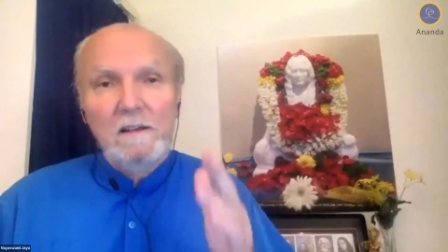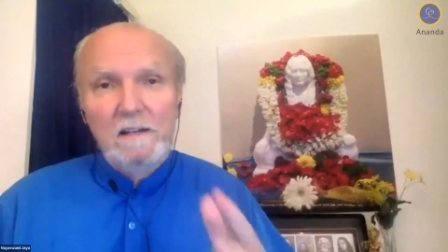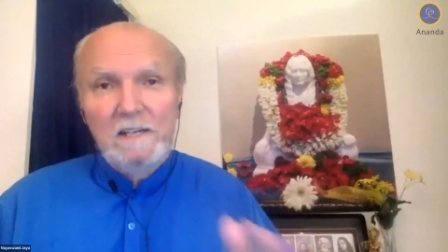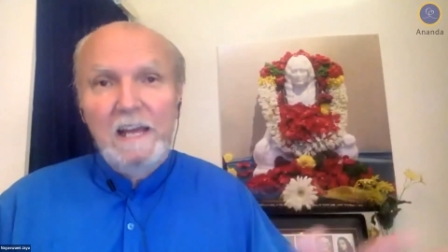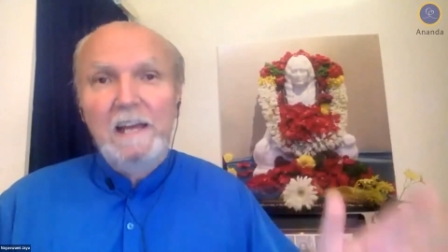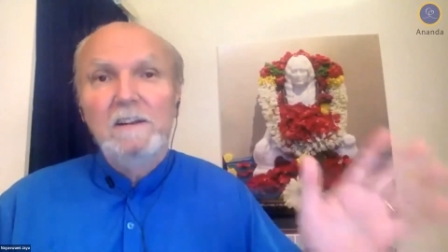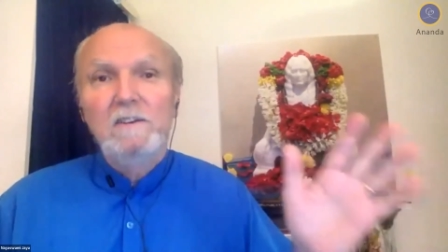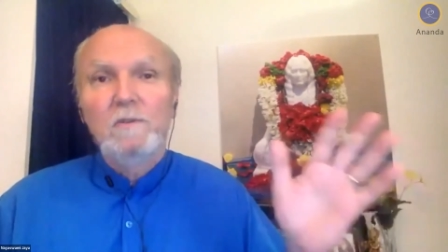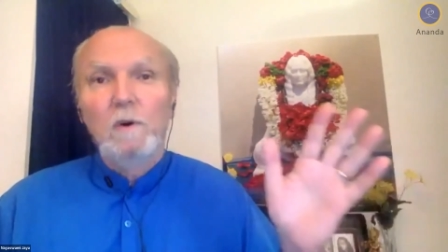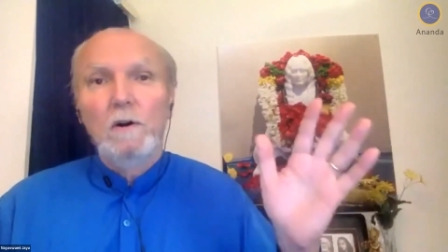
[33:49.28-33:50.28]

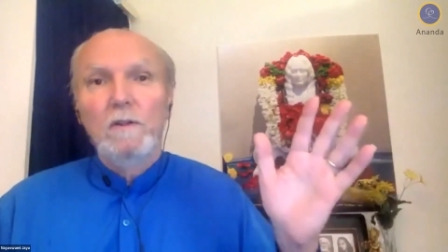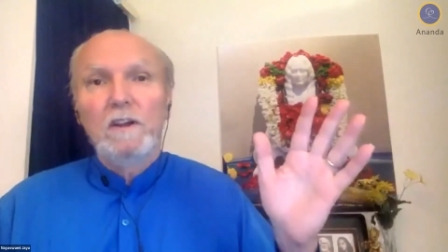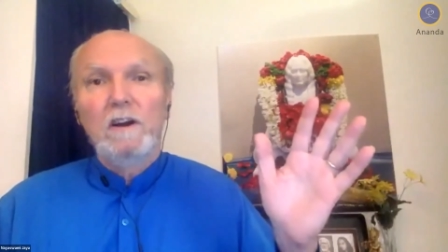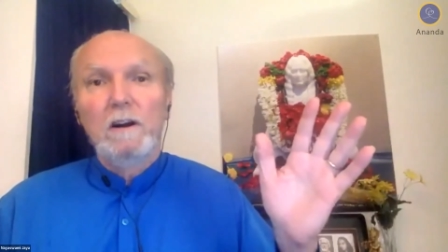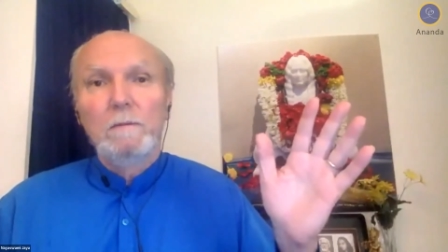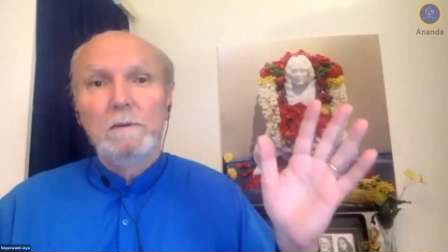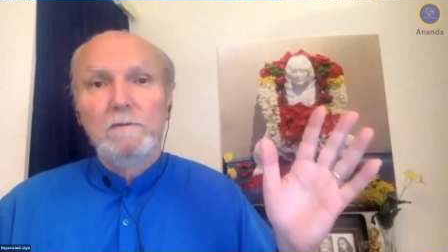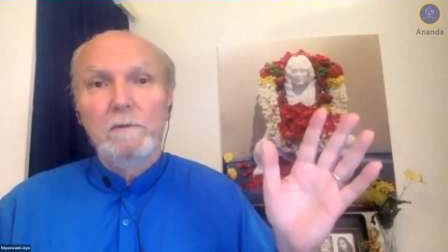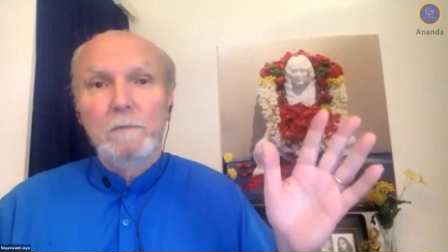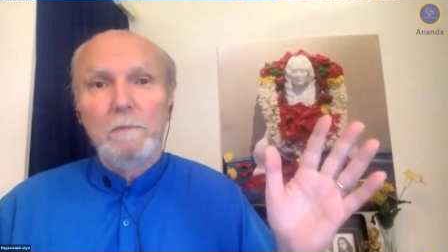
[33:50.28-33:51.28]
attend to all the karma
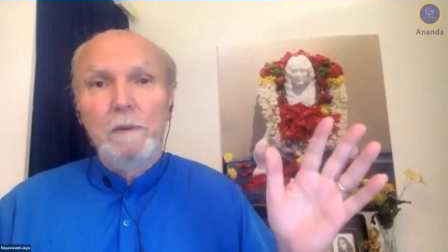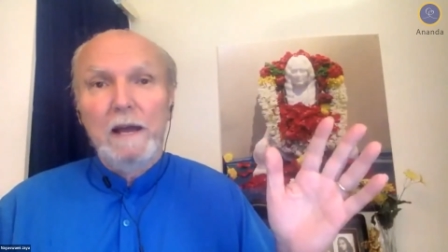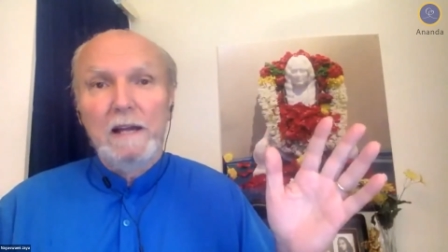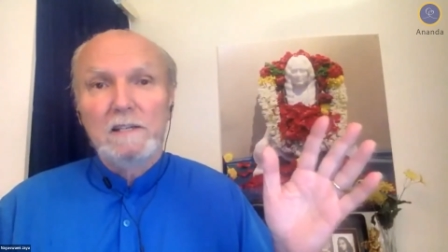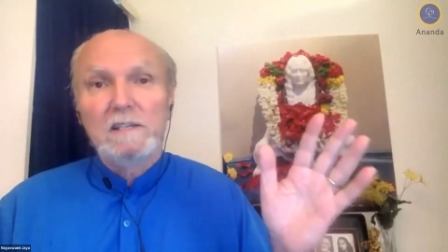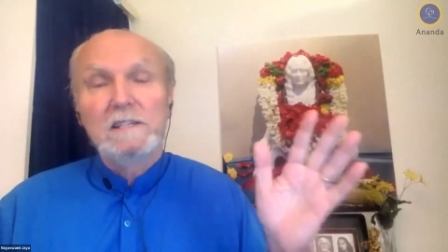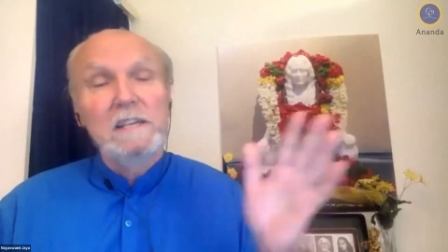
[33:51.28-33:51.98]
from the past.